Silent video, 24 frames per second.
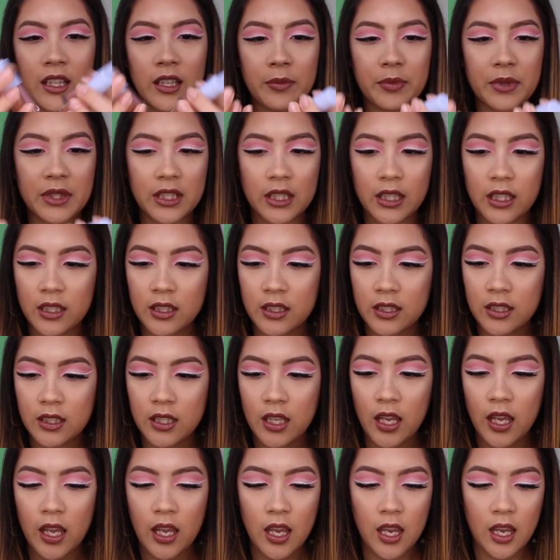lipsticks,
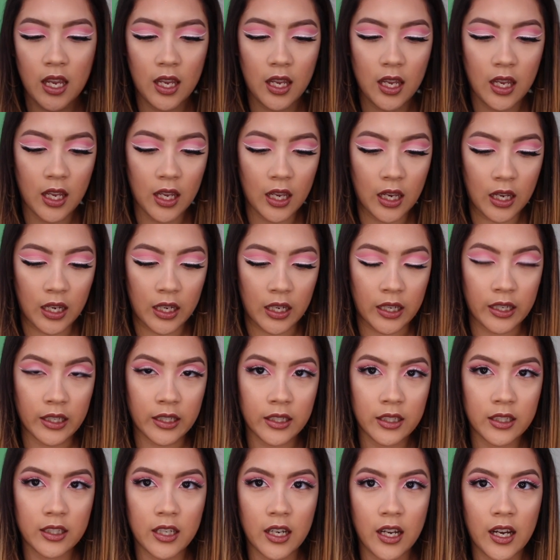
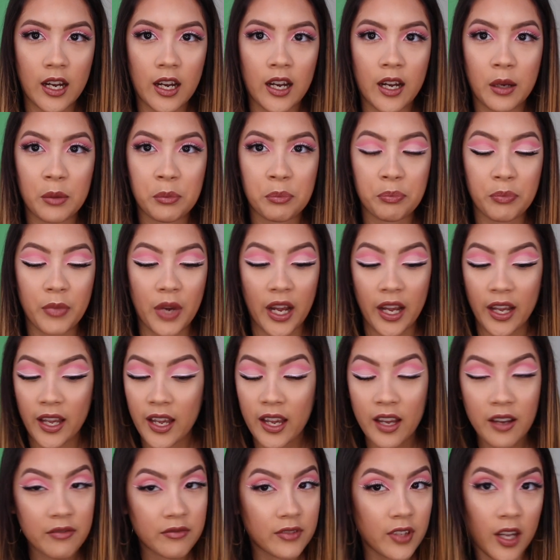and I
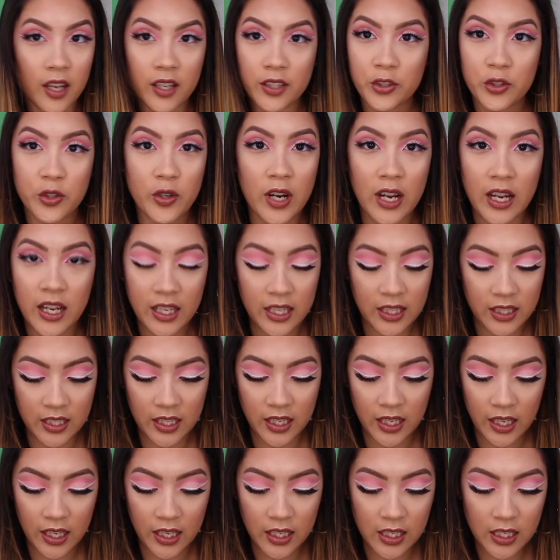have not
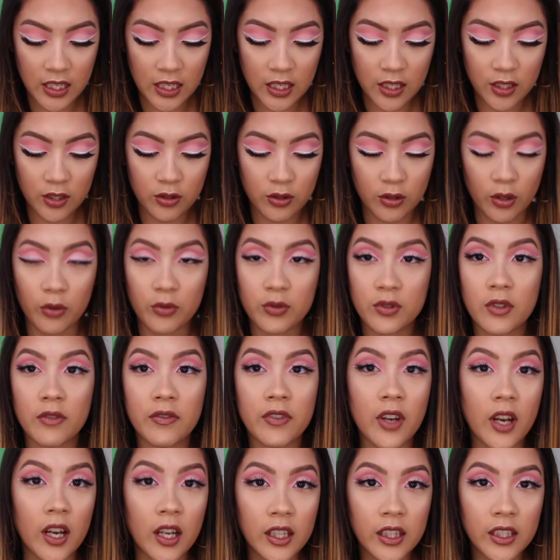tried any Dose
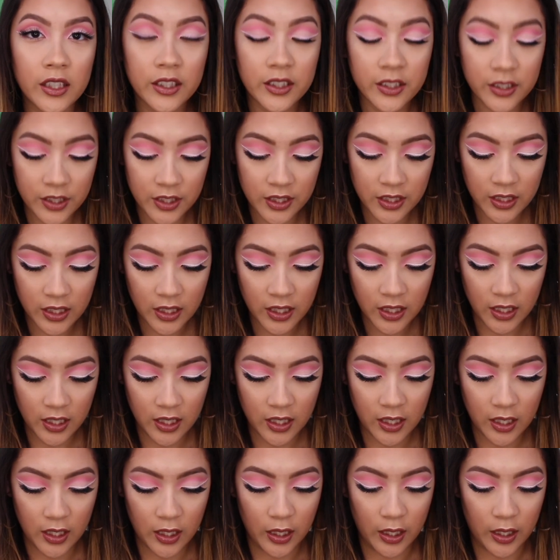of Colors
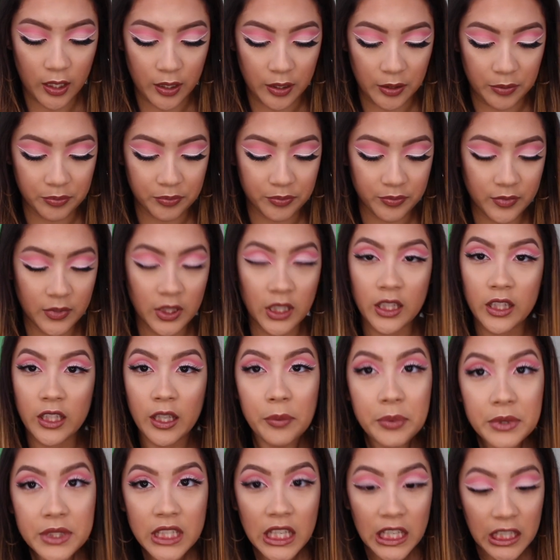
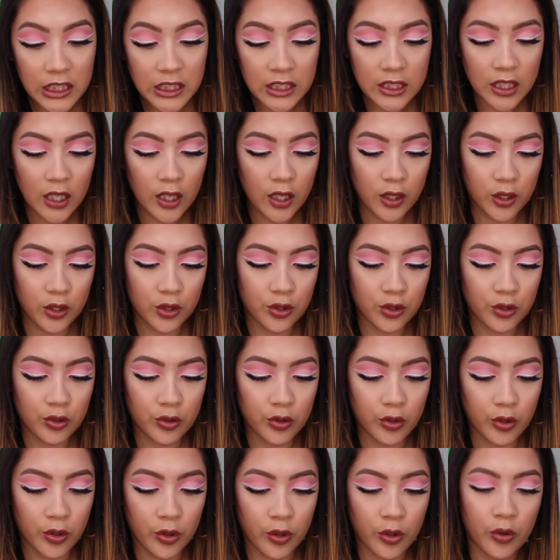lipsticks,
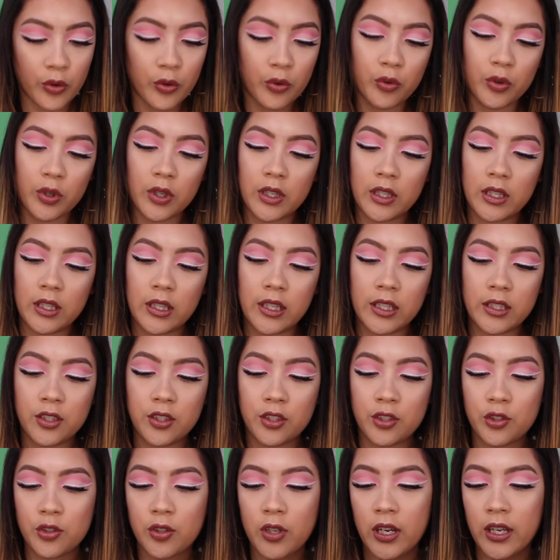so
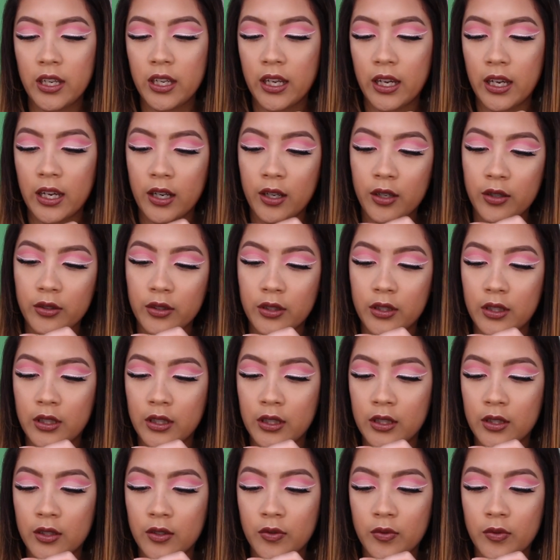let's try out
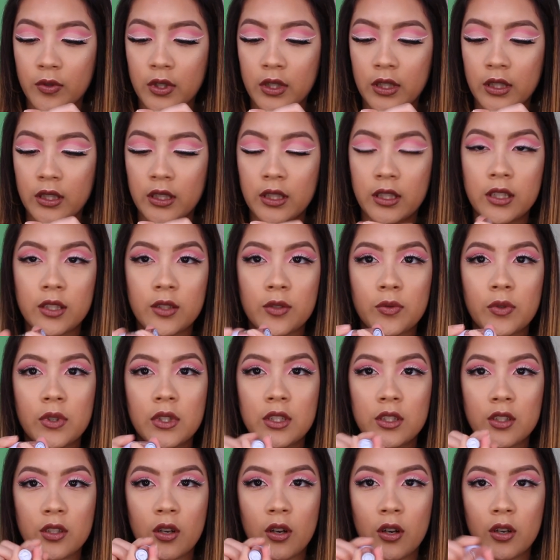this one. This
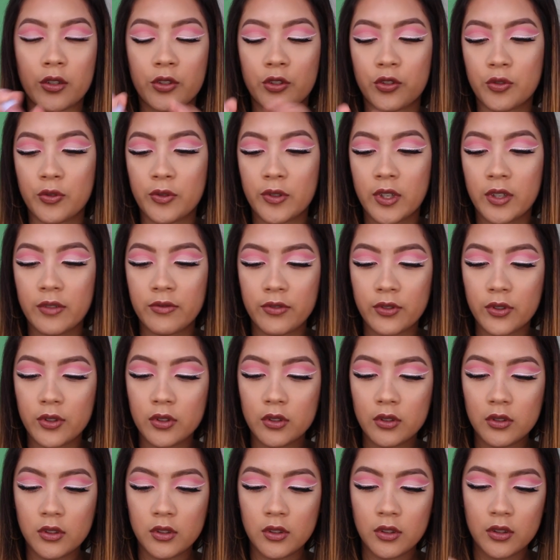one is called
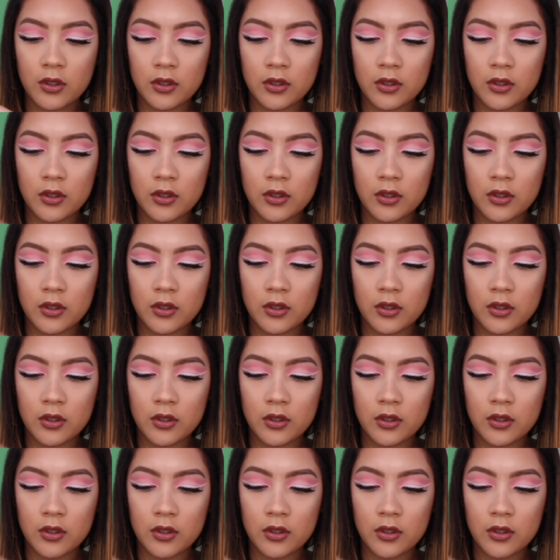Truffle,